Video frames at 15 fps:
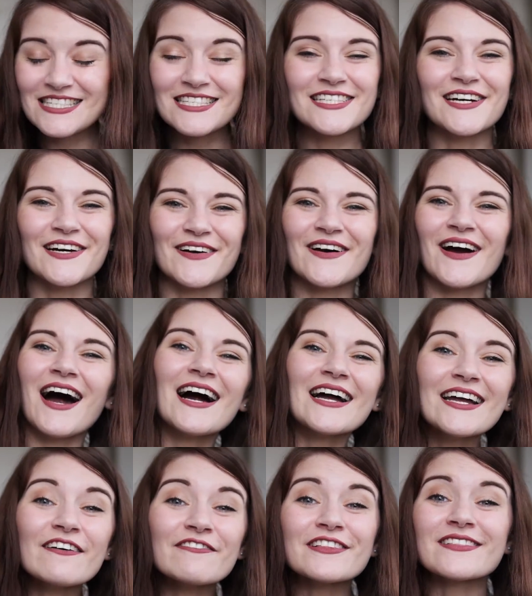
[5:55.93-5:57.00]
So I
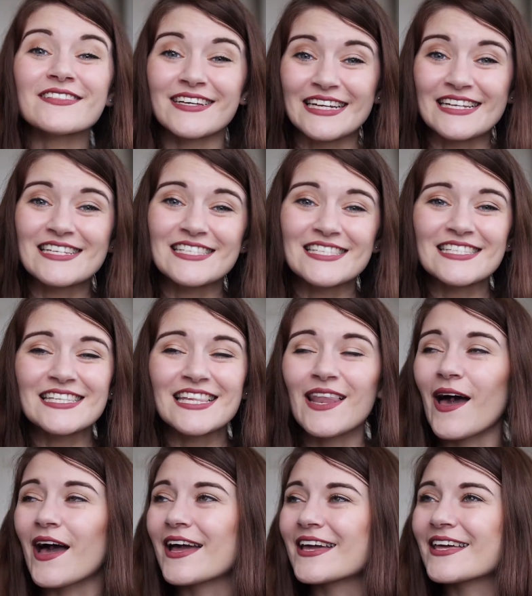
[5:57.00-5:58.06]
have a list
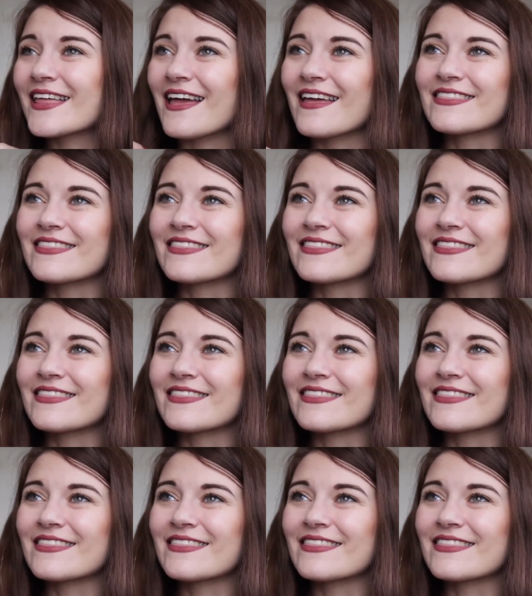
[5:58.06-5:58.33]
like